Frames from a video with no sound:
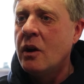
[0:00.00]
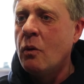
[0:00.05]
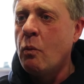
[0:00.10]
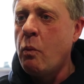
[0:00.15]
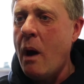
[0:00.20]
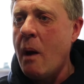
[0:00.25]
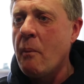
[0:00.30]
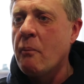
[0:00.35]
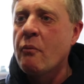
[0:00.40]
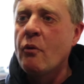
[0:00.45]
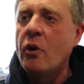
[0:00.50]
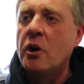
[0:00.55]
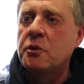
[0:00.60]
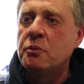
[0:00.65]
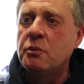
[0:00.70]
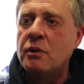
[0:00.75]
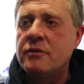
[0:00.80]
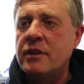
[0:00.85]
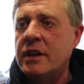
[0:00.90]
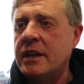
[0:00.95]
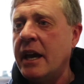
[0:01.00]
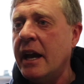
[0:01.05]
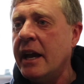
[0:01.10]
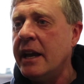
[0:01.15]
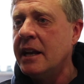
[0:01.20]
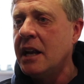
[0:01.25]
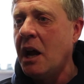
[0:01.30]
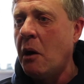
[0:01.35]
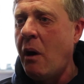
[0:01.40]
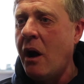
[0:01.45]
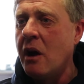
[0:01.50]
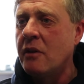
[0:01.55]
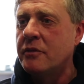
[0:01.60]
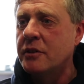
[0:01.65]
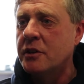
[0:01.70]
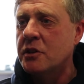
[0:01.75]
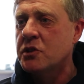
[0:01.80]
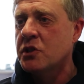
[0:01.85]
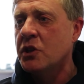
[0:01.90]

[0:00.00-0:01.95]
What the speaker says: 1 rod with a kilo over the